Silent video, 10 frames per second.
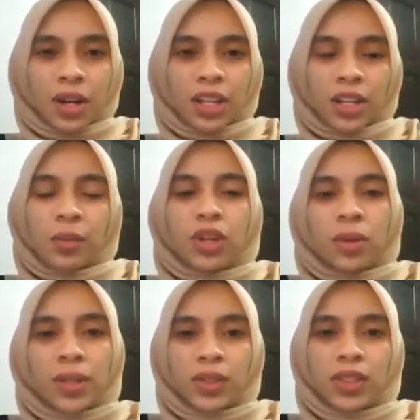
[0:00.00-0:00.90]
Assalamualaikum
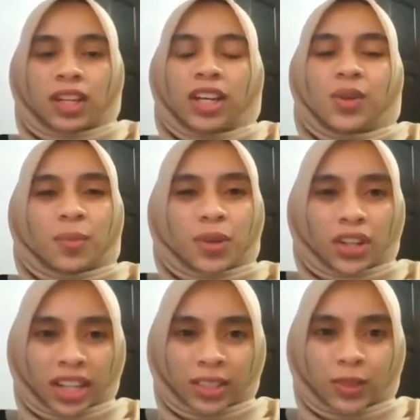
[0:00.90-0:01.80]
warahmatullahi
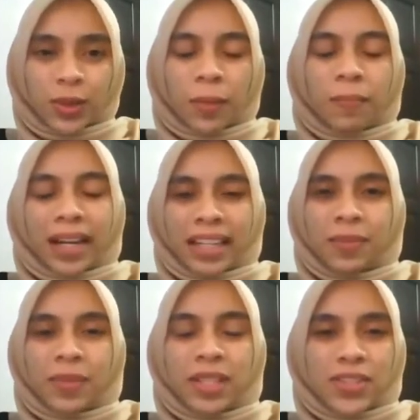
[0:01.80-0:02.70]
wabarakatuh. My name
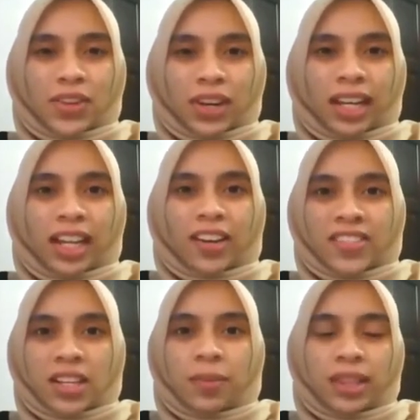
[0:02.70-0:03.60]
is Nur Ain
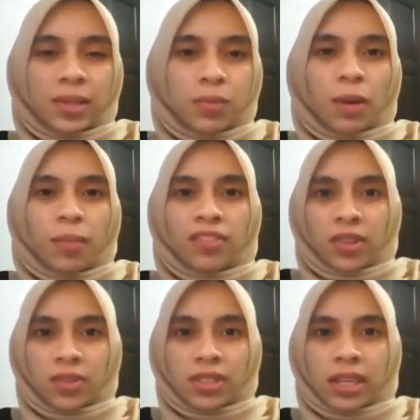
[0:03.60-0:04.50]
Afza binti Mohd
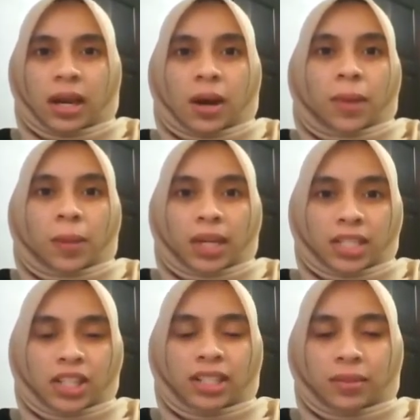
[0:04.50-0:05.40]
Fauzi. My
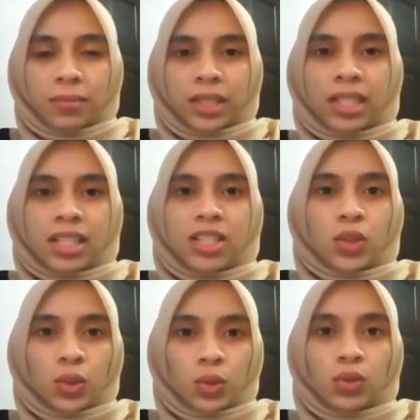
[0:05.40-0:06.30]
metric number is
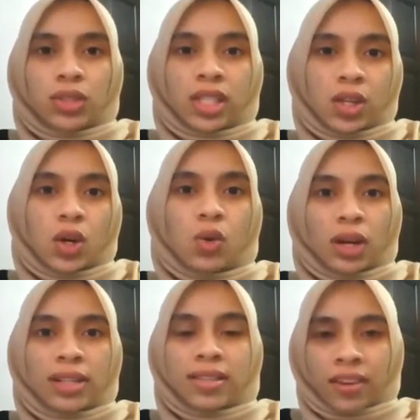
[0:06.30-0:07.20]

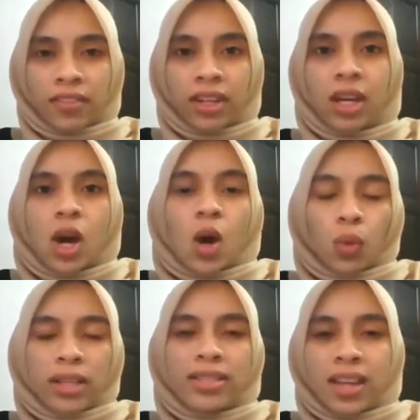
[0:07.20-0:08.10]
2017172.
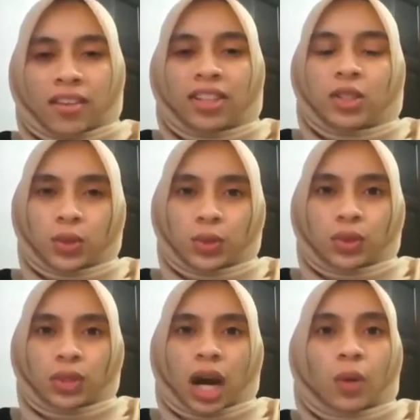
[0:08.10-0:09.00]

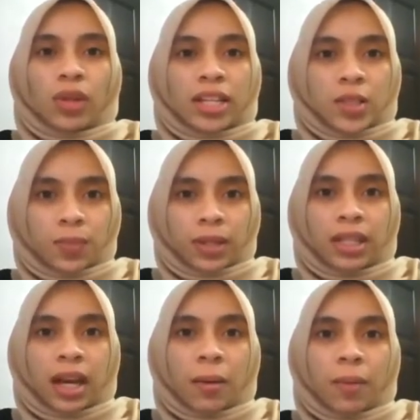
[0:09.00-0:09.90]
I will explain
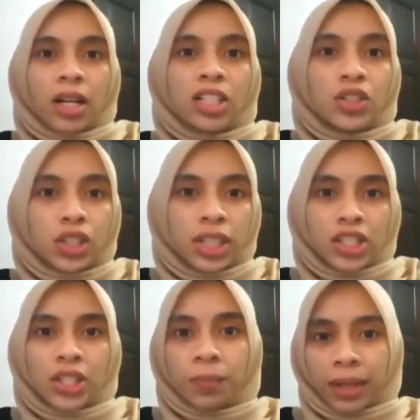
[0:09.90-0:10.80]
about
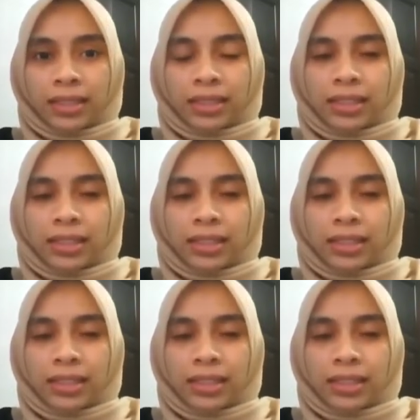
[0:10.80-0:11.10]
introduction part.